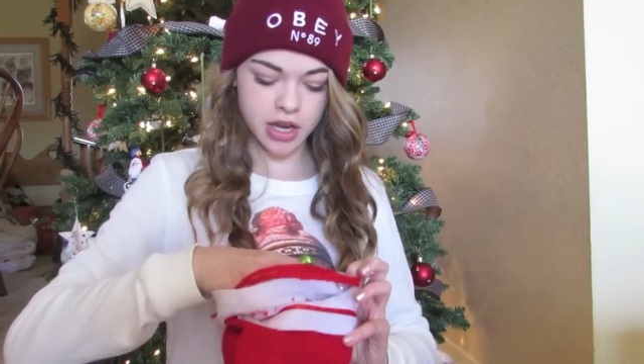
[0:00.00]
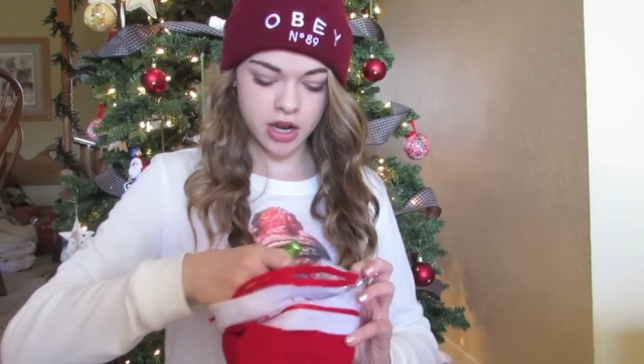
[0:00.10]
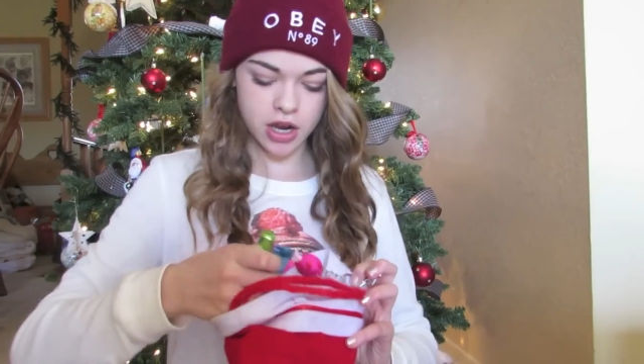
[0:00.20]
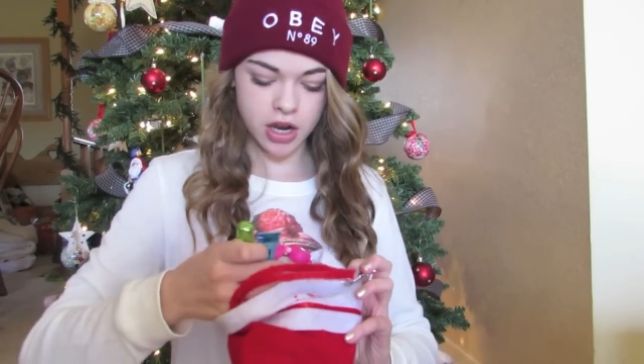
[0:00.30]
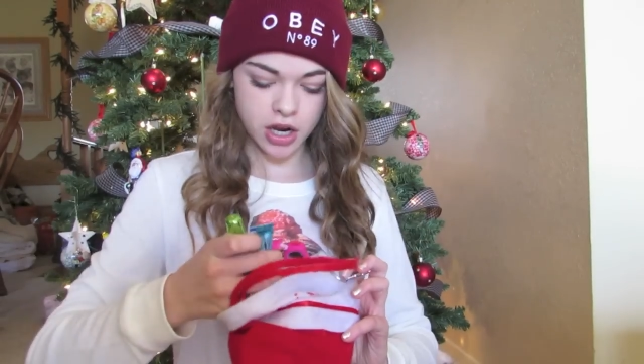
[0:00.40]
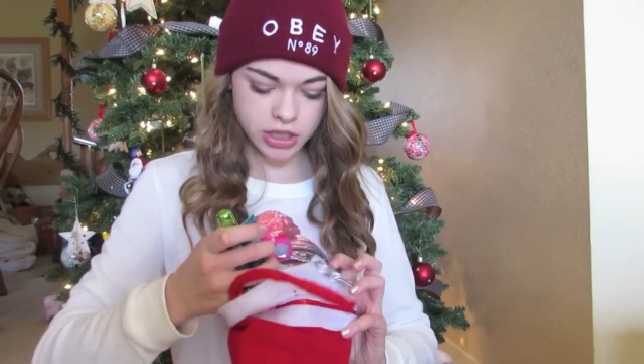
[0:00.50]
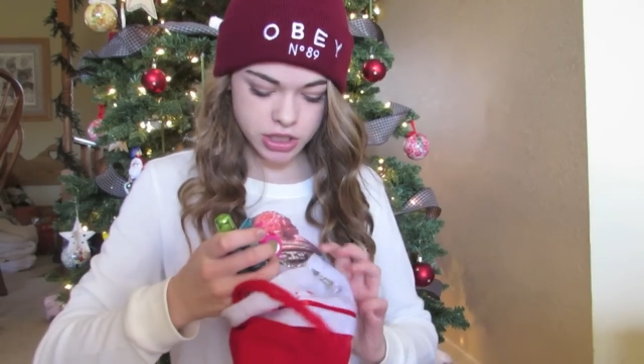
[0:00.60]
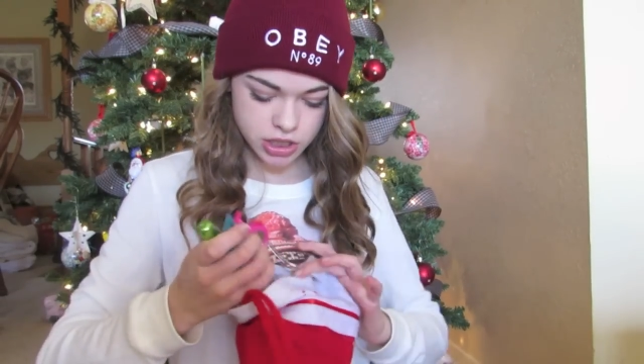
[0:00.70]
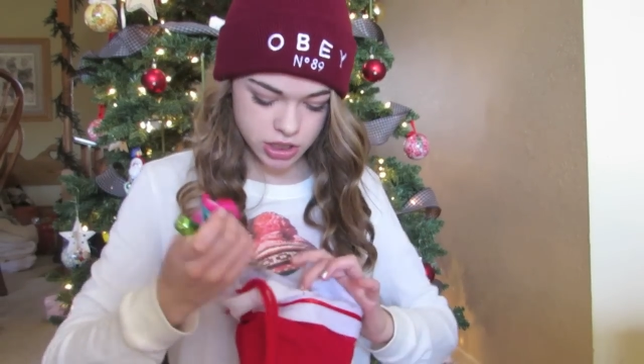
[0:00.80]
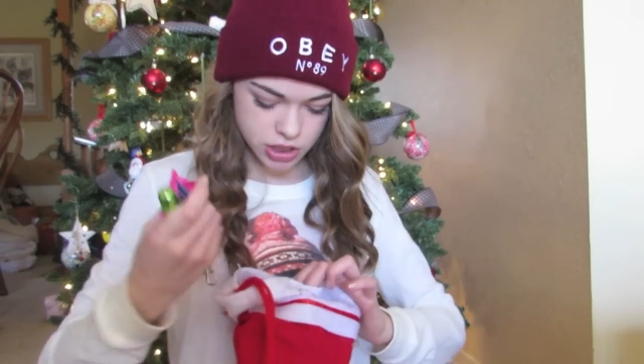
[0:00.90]
I
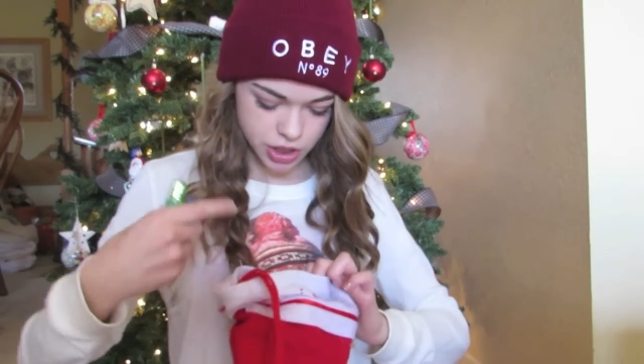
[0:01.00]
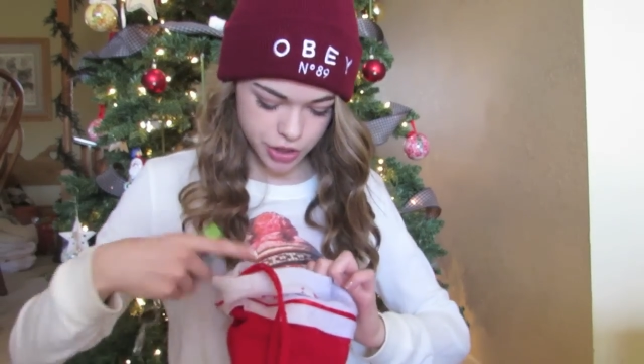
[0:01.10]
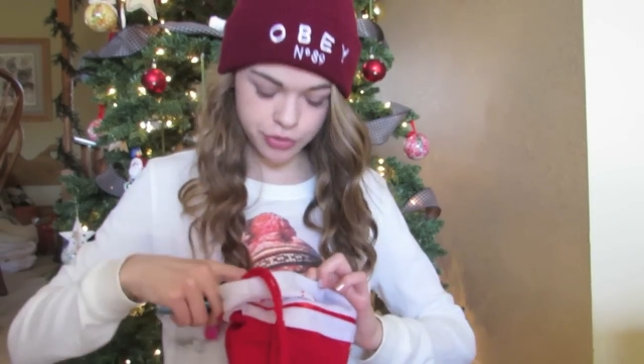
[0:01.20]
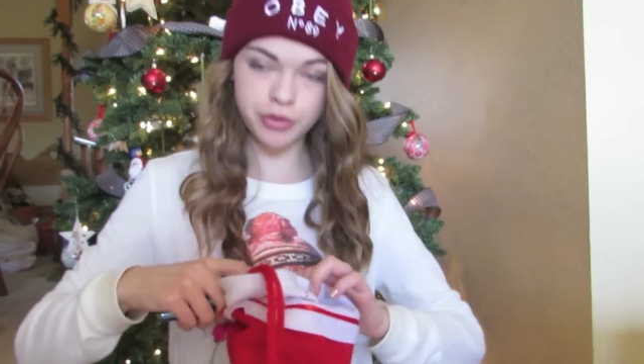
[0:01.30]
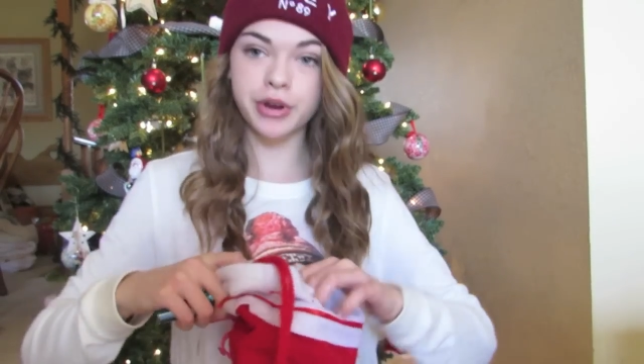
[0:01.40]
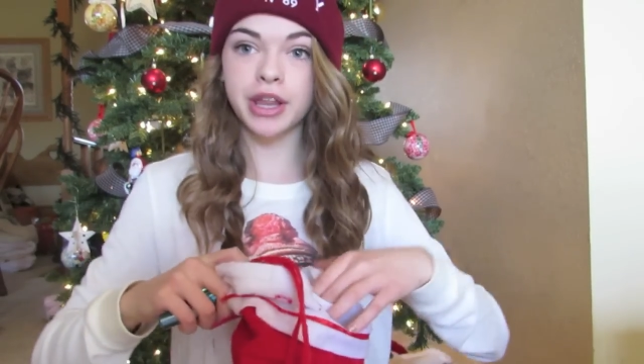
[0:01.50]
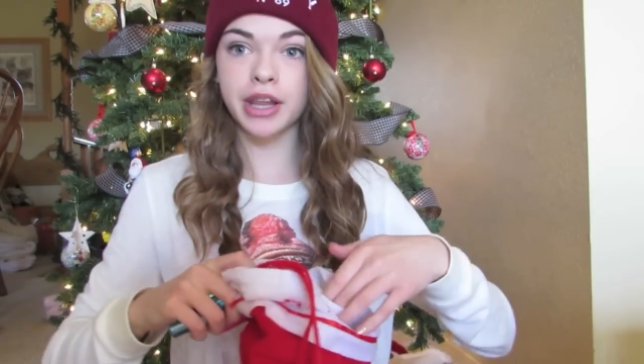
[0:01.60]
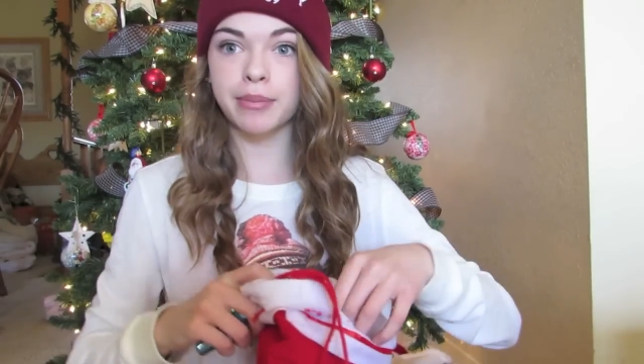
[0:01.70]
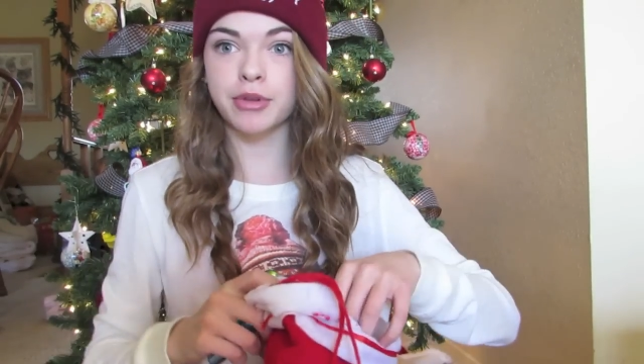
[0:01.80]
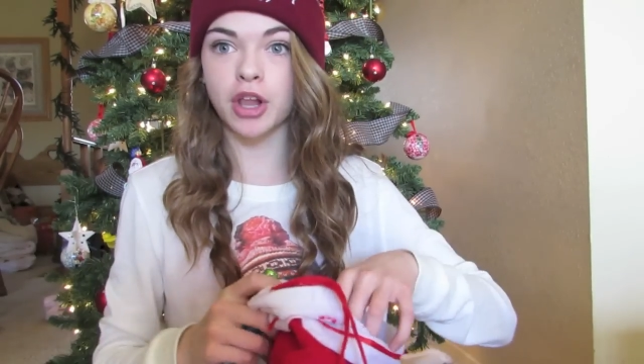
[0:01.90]
got three
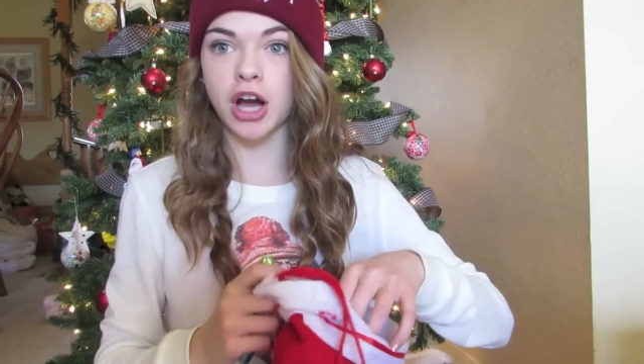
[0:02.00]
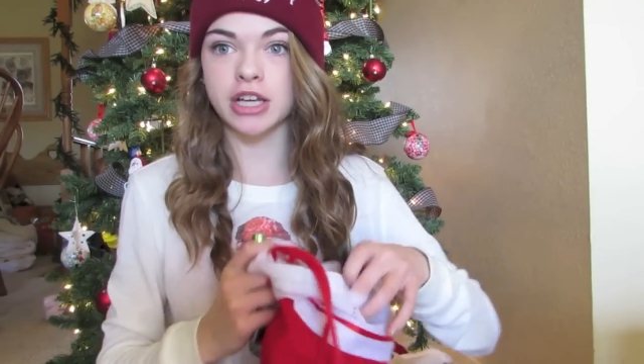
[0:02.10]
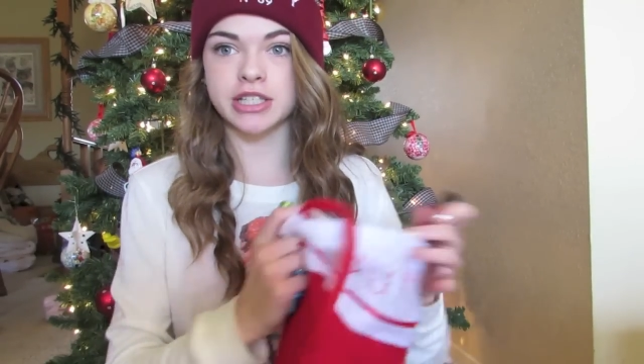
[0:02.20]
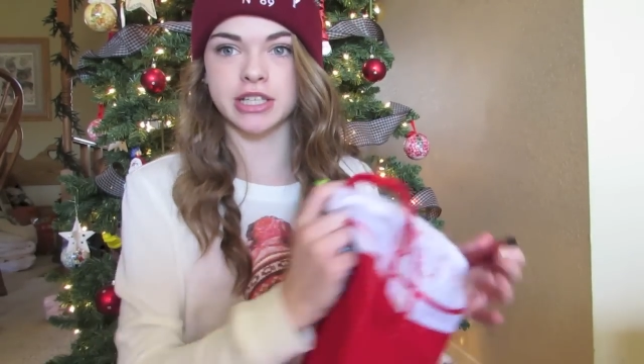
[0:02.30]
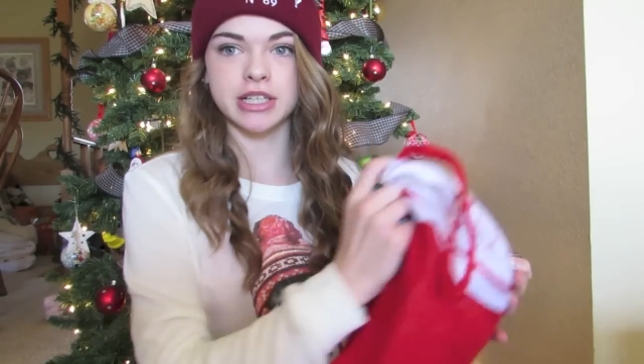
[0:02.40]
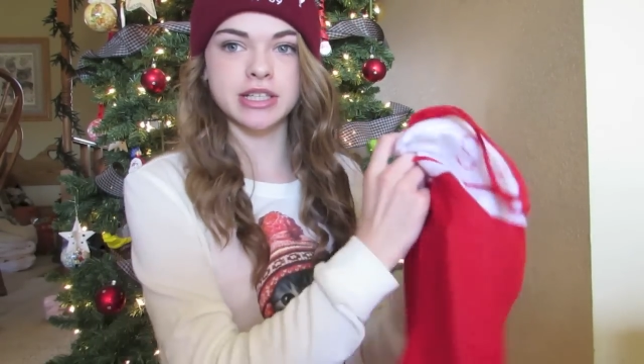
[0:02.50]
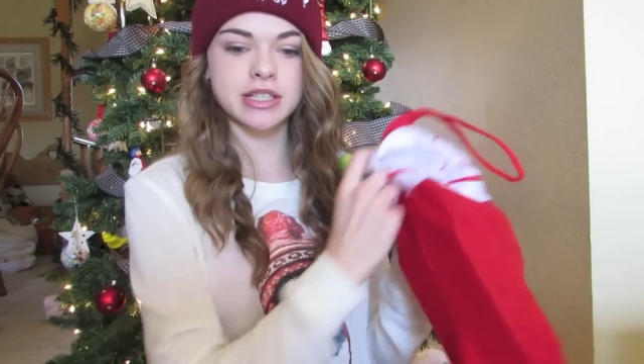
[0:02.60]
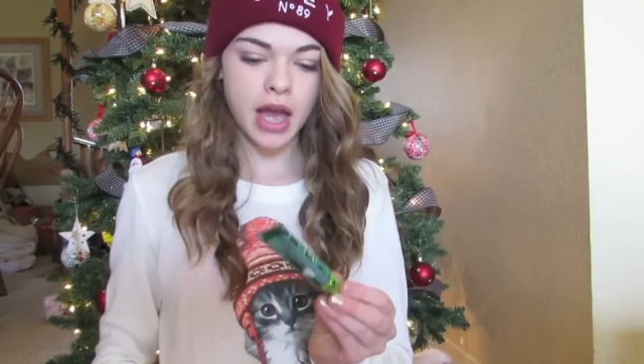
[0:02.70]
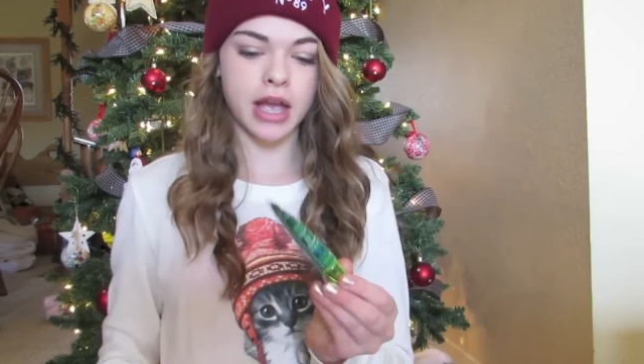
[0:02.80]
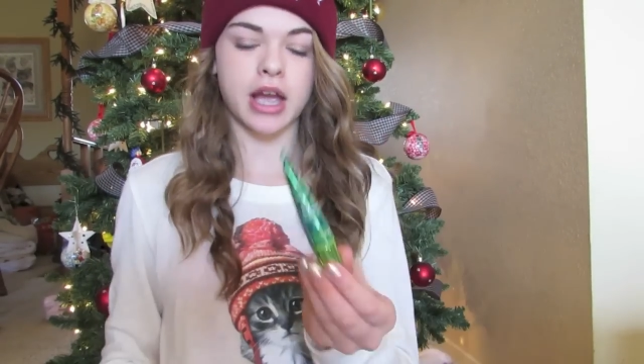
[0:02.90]
lip
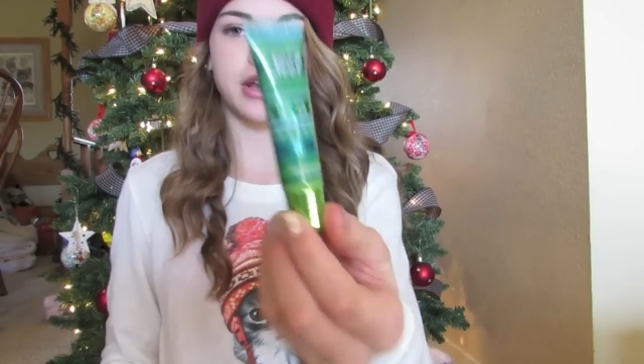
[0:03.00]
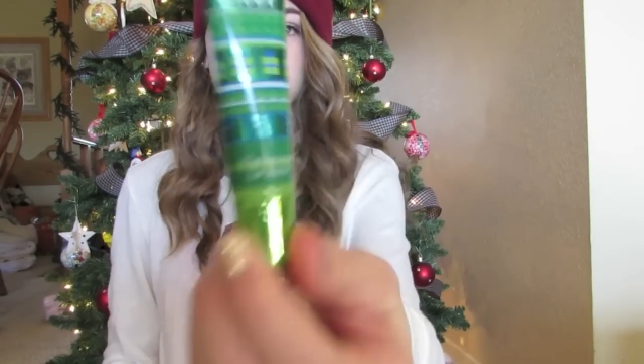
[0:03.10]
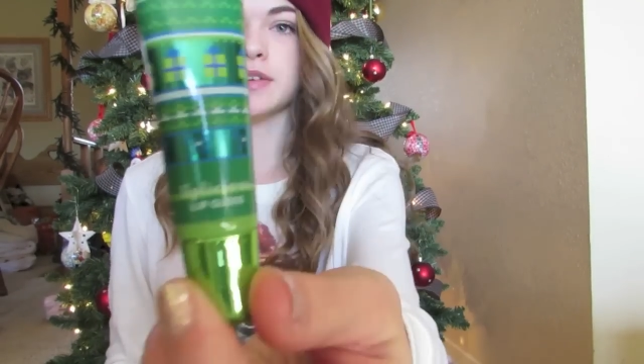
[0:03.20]
glosses. I got